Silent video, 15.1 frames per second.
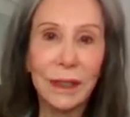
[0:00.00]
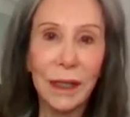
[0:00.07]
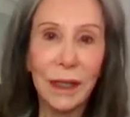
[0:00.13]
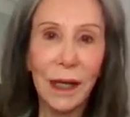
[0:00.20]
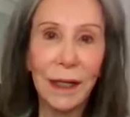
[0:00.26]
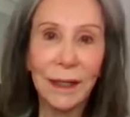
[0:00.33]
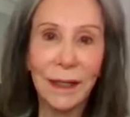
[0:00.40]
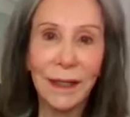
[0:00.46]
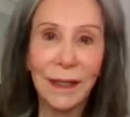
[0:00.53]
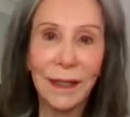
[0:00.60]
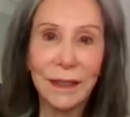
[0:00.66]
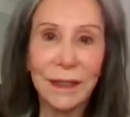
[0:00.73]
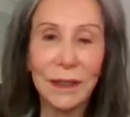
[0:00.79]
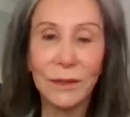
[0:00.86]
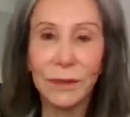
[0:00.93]
and
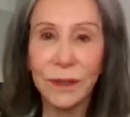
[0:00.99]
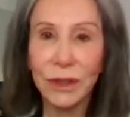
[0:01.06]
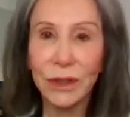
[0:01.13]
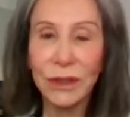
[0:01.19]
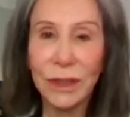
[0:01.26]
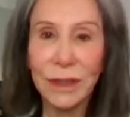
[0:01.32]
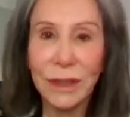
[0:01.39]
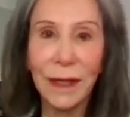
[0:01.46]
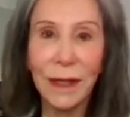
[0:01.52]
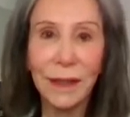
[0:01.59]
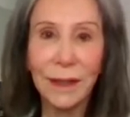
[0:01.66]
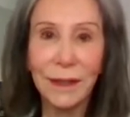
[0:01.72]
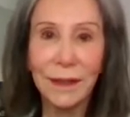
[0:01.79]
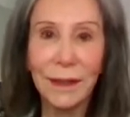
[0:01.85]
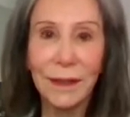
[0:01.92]
Dietetics official
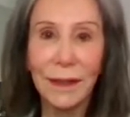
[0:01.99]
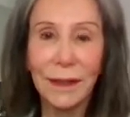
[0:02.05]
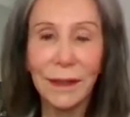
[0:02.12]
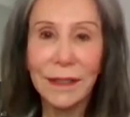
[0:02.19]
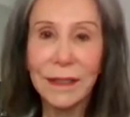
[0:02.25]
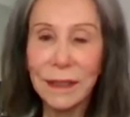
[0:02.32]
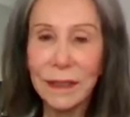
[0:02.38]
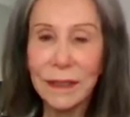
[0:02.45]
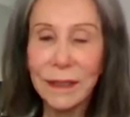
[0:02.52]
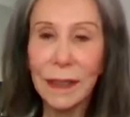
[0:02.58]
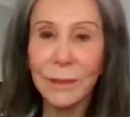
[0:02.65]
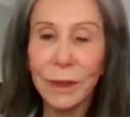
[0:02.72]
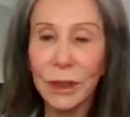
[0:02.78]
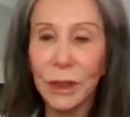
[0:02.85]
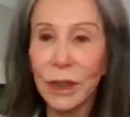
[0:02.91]
site. And since
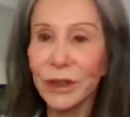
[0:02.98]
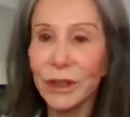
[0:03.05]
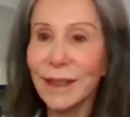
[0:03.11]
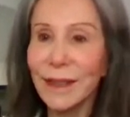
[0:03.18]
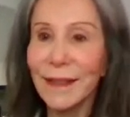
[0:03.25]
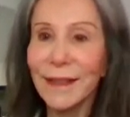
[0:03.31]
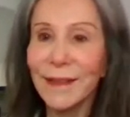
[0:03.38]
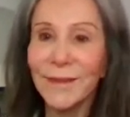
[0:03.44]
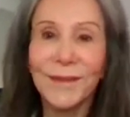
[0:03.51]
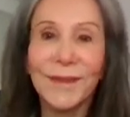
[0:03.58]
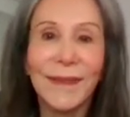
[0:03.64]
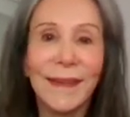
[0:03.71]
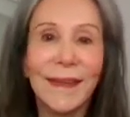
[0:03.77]
I'm an RD,